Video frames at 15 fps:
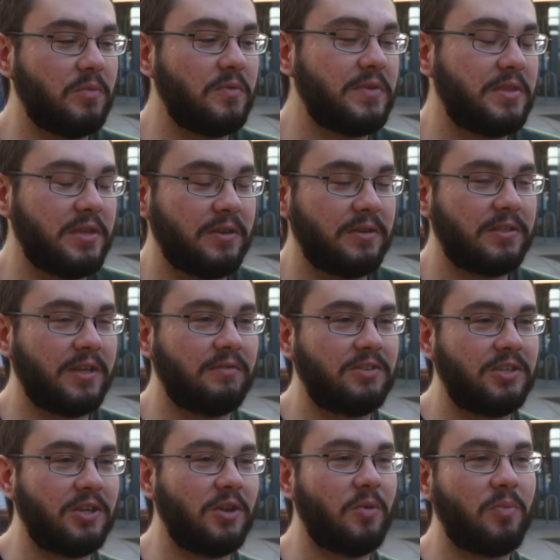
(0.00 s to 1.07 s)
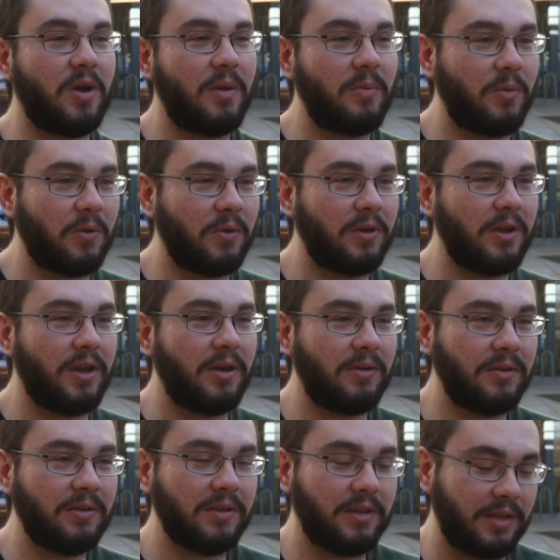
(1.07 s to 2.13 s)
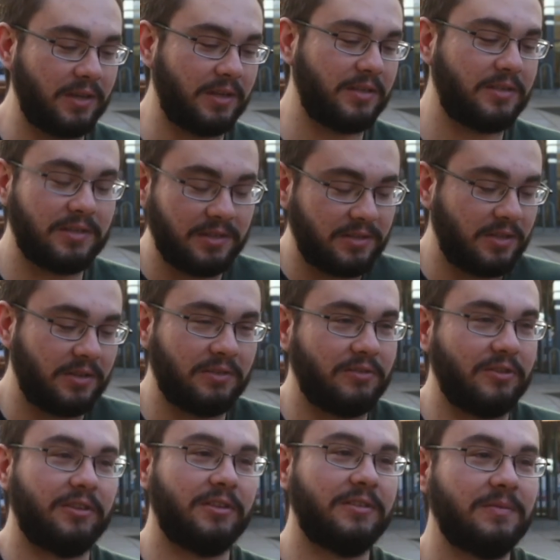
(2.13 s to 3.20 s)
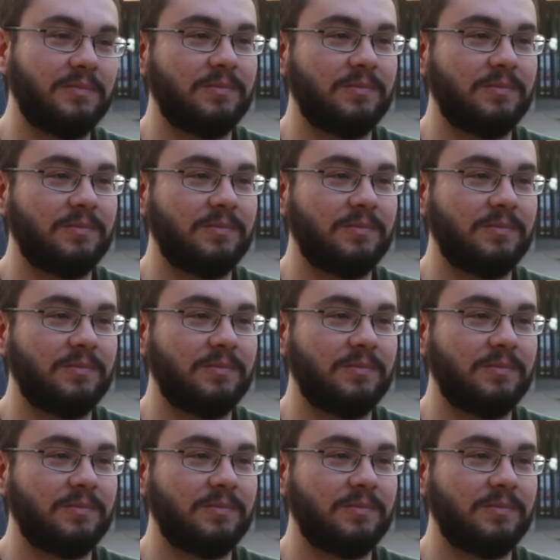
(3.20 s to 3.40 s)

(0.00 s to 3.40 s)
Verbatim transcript: movie theaters have Cheeto popcorn now, and it's, it's undefeated.